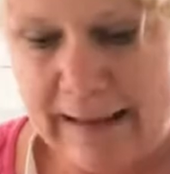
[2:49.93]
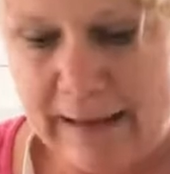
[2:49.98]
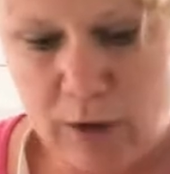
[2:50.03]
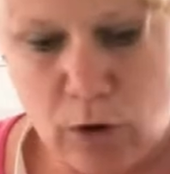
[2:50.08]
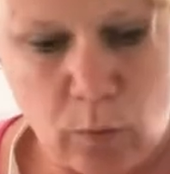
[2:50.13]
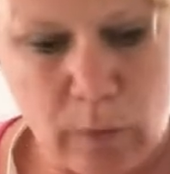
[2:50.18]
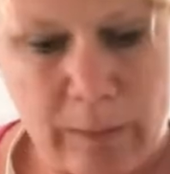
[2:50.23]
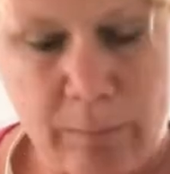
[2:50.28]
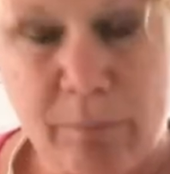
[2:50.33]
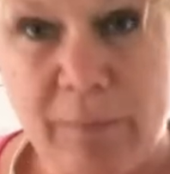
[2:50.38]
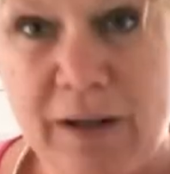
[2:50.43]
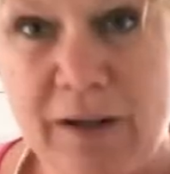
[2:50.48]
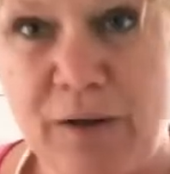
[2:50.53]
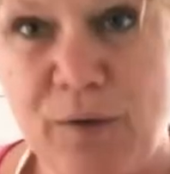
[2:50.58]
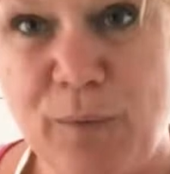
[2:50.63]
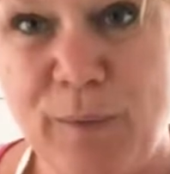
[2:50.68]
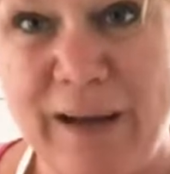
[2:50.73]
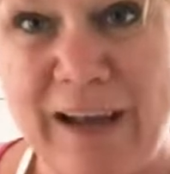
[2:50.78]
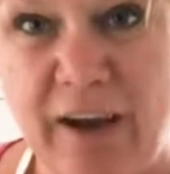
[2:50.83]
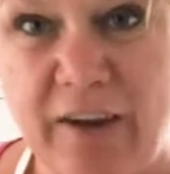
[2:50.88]

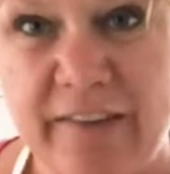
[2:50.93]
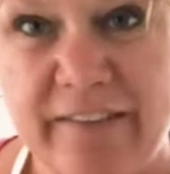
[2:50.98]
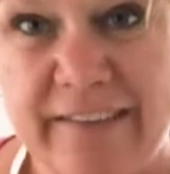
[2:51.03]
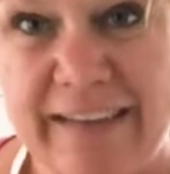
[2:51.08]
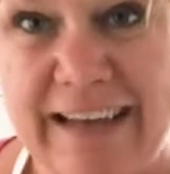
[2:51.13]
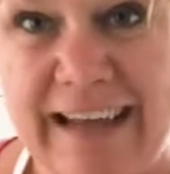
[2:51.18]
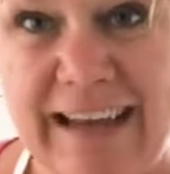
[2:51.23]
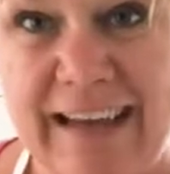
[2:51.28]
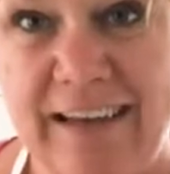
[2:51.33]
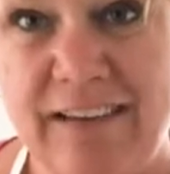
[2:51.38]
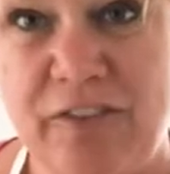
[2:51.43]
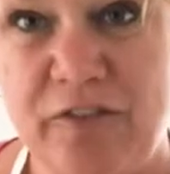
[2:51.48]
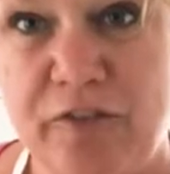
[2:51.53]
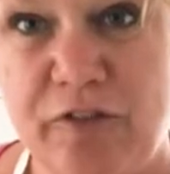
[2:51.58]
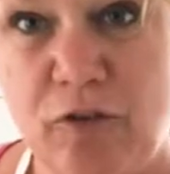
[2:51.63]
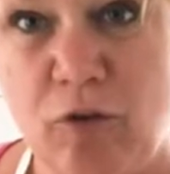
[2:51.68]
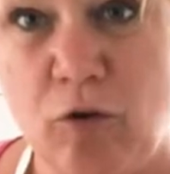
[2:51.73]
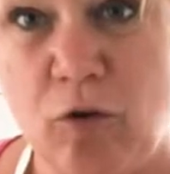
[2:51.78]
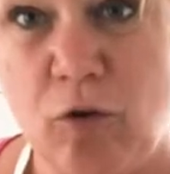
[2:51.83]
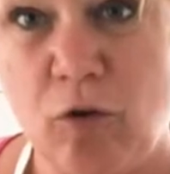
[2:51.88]
equipment we're going to need
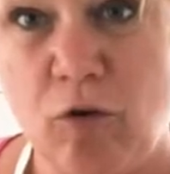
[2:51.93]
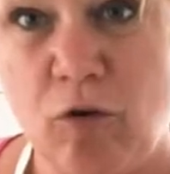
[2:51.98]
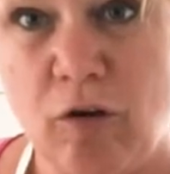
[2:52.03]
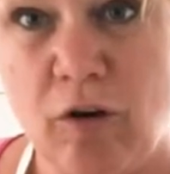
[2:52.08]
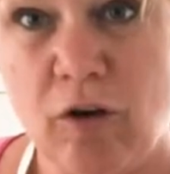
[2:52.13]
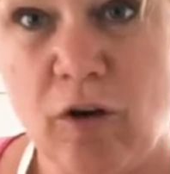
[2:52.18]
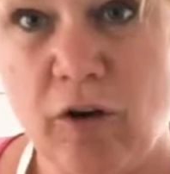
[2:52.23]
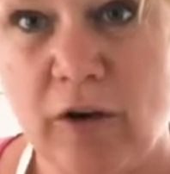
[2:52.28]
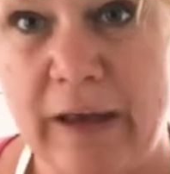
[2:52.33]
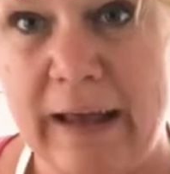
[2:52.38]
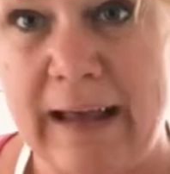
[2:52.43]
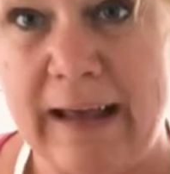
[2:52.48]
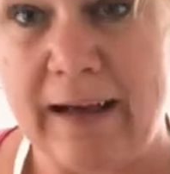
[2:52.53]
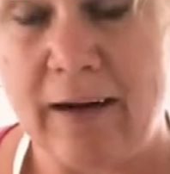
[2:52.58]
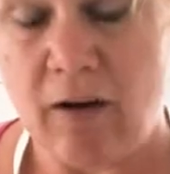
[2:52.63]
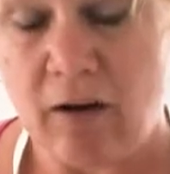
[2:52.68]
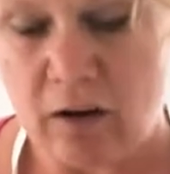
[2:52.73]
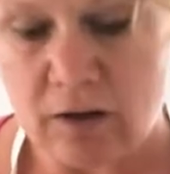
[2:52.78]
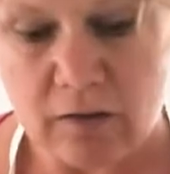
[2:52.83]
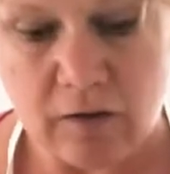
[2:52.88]
for cooking
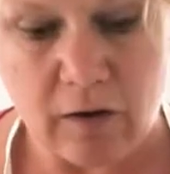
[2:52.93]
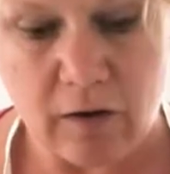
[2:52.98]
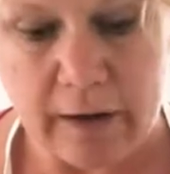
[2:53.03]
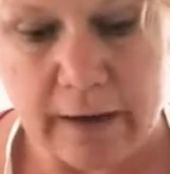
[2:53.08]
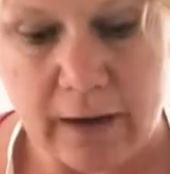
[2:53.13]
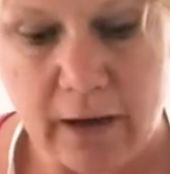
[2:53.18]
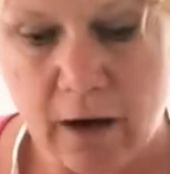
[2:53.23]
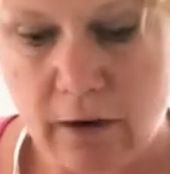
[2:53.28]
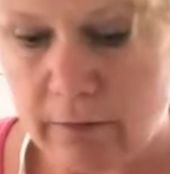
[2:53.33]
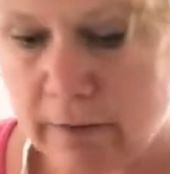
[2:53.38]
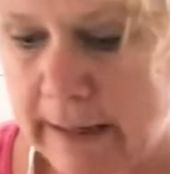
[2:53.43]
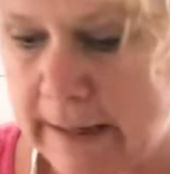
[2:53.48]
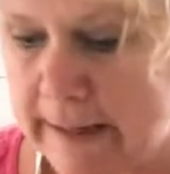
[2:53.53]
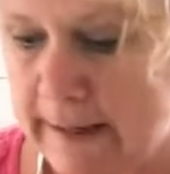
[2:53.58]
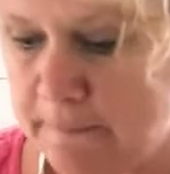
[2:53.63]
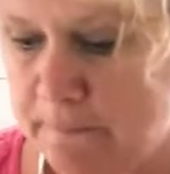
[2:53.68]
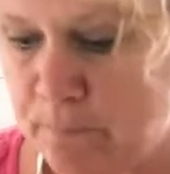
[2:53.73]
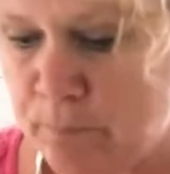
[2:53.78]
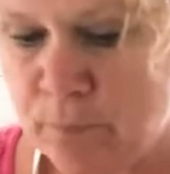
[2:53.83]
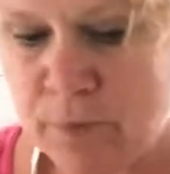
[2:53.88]
our Thai
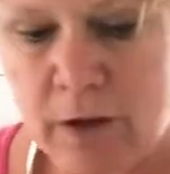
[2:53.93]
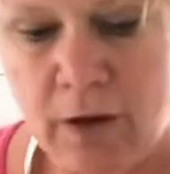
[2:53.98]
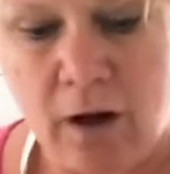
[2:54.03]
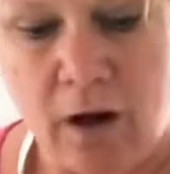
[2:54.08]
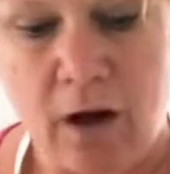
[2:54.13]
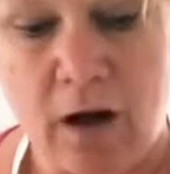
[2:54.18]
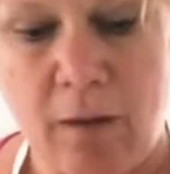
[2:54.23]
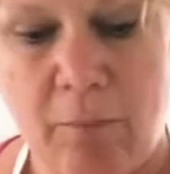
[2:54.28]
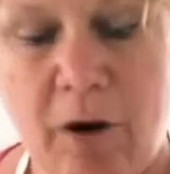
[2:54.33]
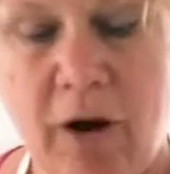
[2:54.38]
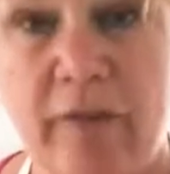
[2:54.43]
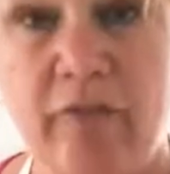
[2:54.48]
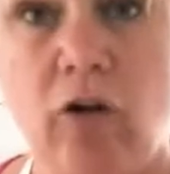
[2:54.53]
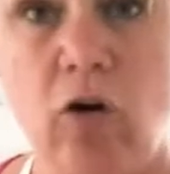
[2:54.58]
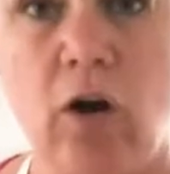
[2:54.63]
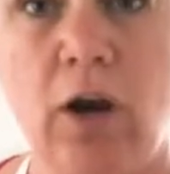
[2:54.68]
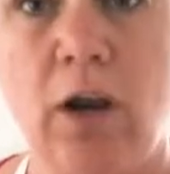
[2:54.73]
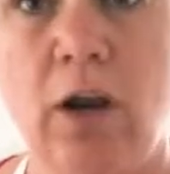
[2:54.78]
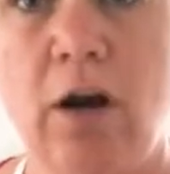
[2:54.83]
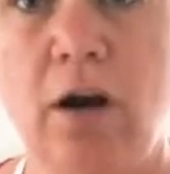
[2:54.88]
curry. I've
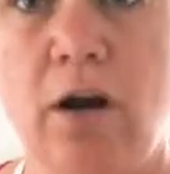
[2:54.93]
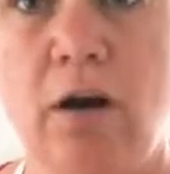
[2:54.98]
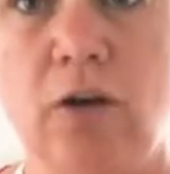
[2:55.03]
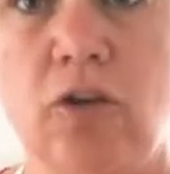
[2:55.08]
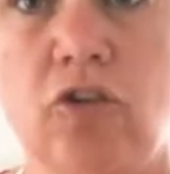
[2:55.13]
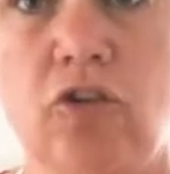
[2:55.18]
got a large